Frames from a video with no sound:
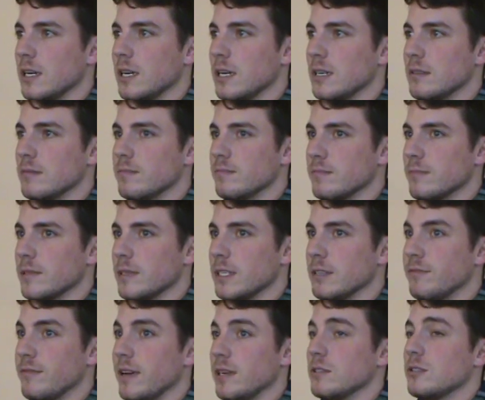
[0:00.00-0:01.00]
Um,
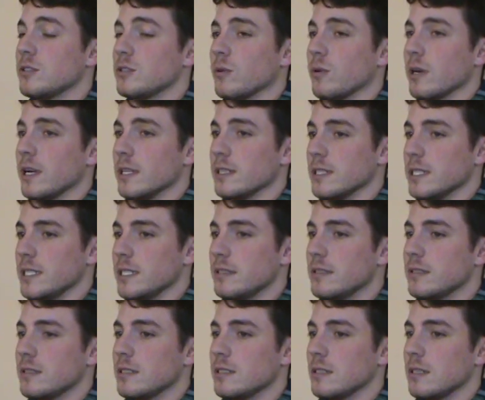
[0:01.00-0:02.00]
it felt short at
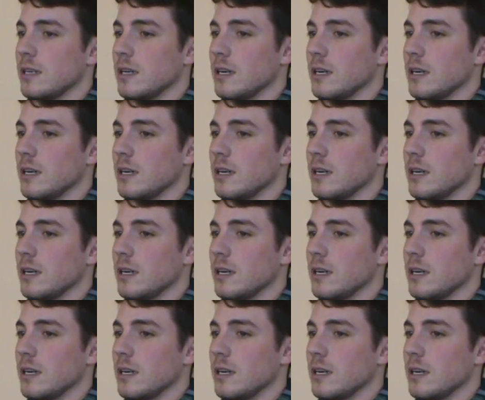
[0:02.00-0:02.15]
least.